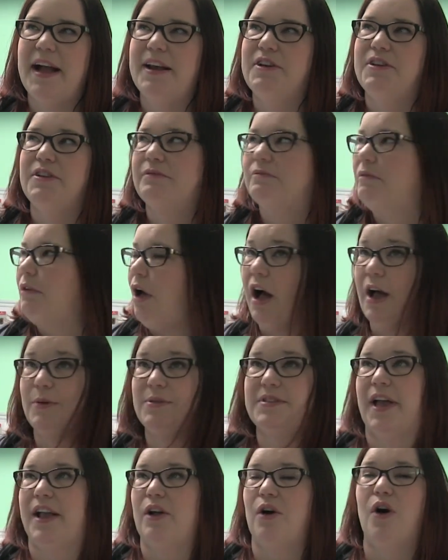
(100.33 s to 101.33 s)
I
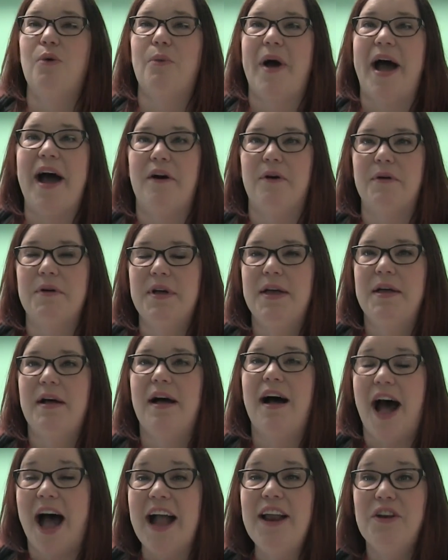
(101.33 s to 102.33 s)
was like, oh, wow,
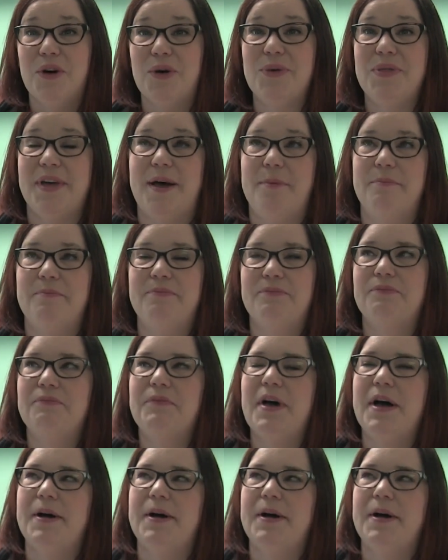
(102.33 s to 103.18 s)
I know them.